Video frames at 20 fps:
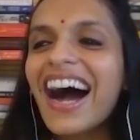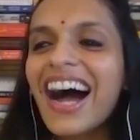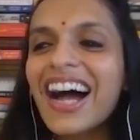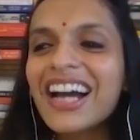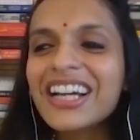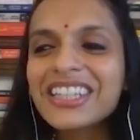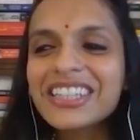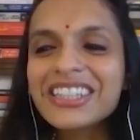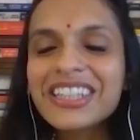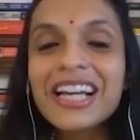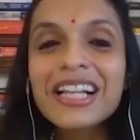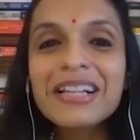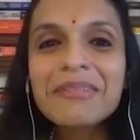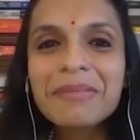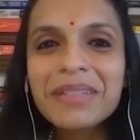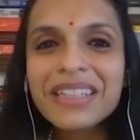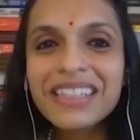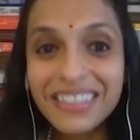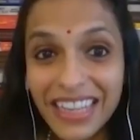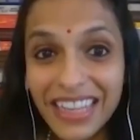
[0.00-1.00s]
I shall
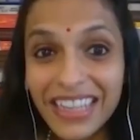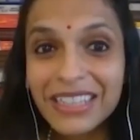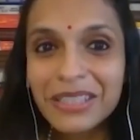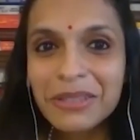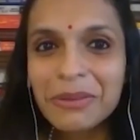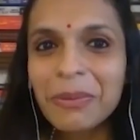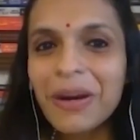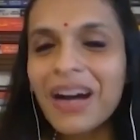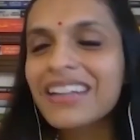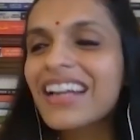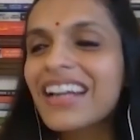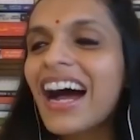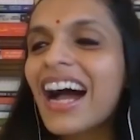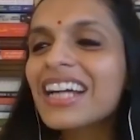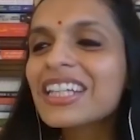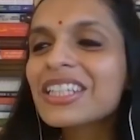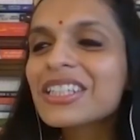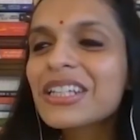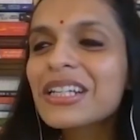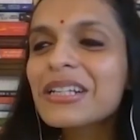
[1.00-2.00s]
be next one.
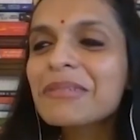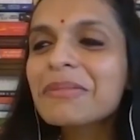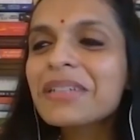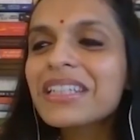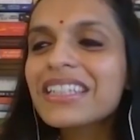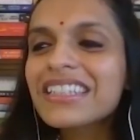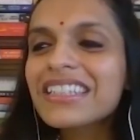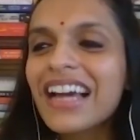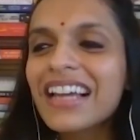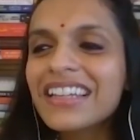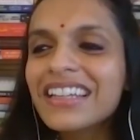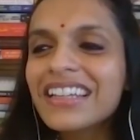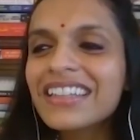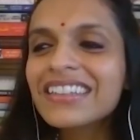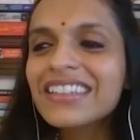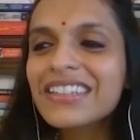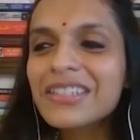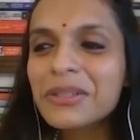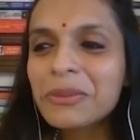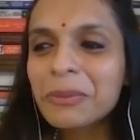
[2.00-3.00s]
I shall be telling
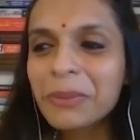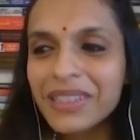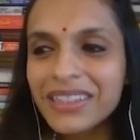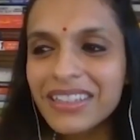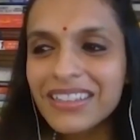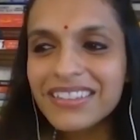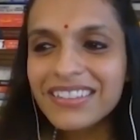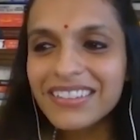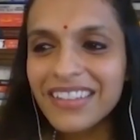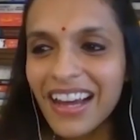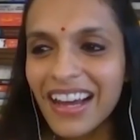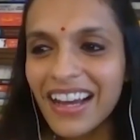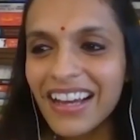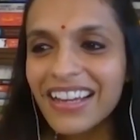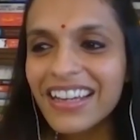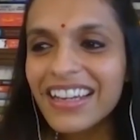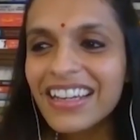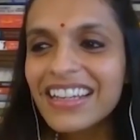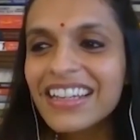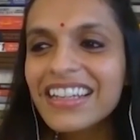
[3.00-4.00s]
this with a
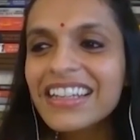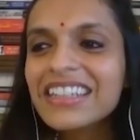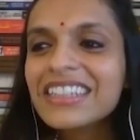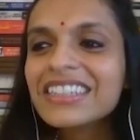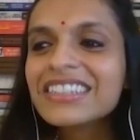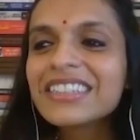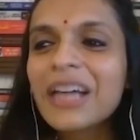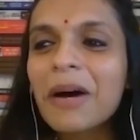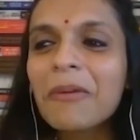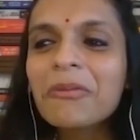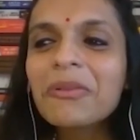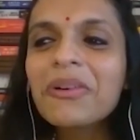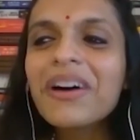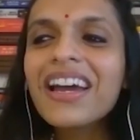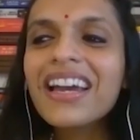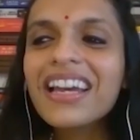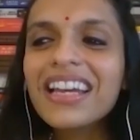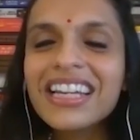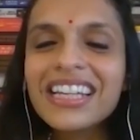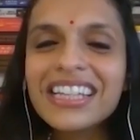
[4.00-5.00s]
sigh
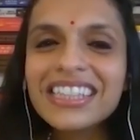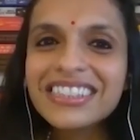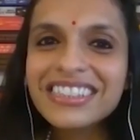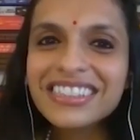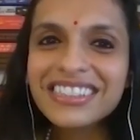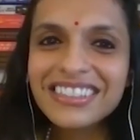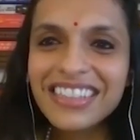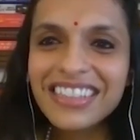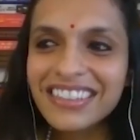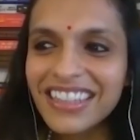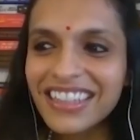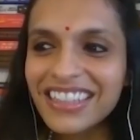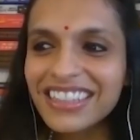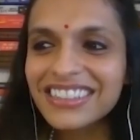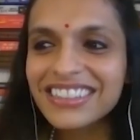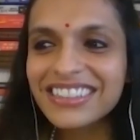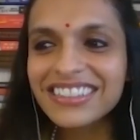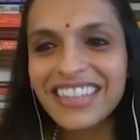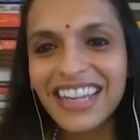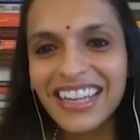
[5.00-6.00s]
somewhere ages and
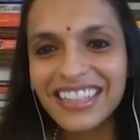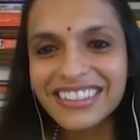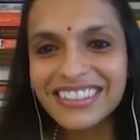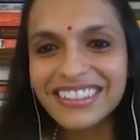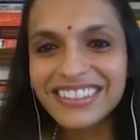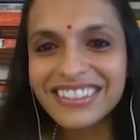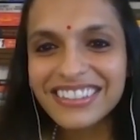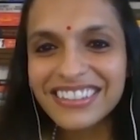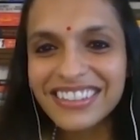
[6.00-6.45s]
ages hence.